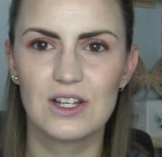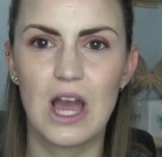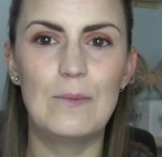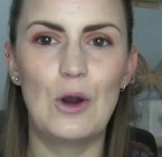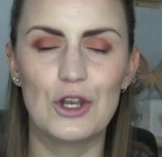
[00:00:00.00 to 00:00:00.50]

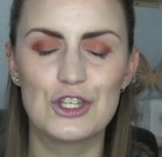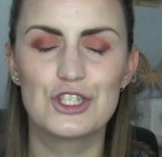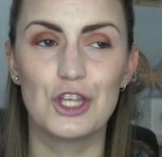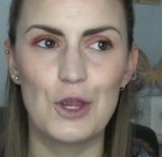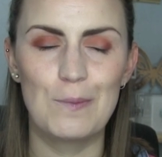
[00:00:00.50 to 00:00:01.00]
come on
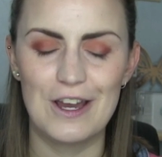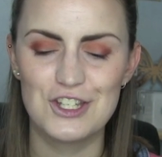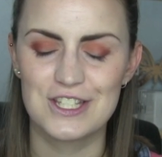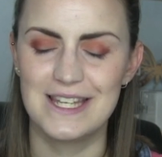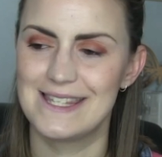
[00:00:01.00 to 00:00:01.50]
so
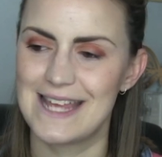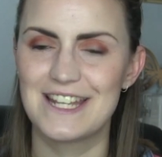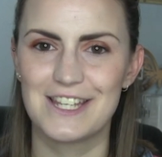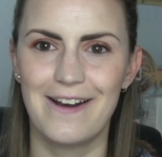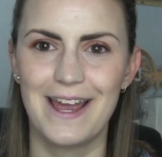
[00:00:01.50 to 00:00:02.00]
much since
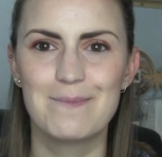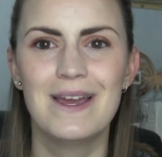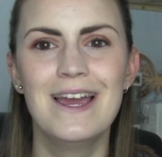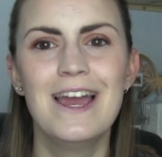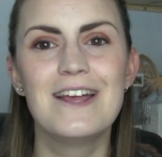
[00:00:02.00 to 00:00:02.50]
that time.
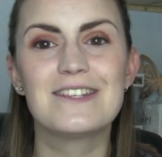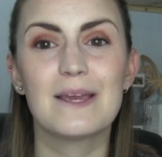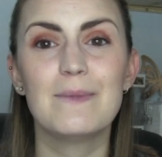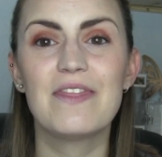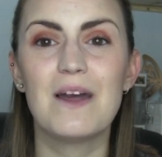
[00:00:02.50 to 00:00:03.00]
So
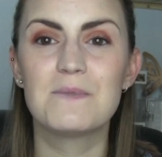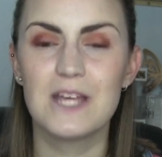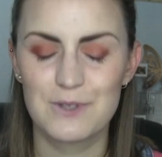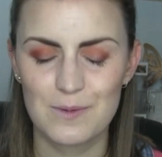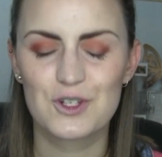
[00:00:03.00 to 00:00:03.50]
give me a
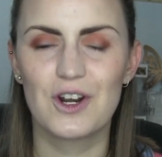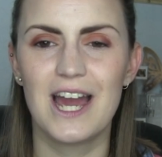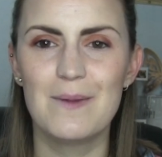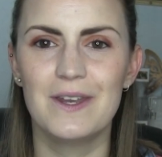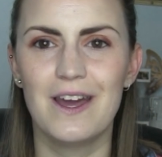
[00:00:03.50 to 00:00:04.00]
thumbs up,
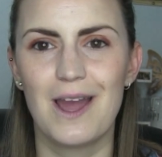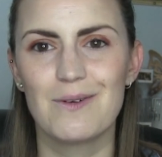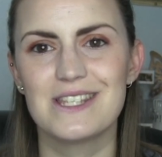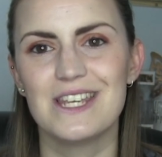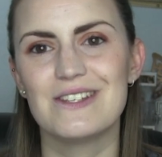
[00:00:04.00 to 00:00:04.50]
subscribe, and I
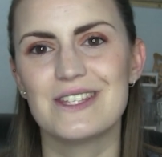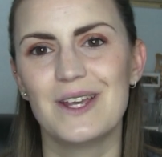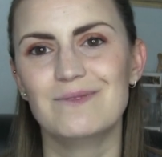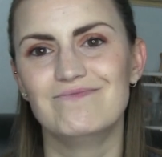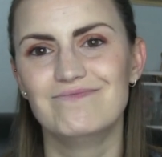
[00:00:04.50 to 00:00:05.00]
will see you
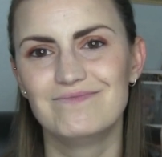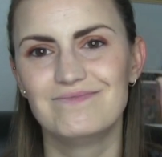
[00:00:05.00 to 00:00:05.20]
soon.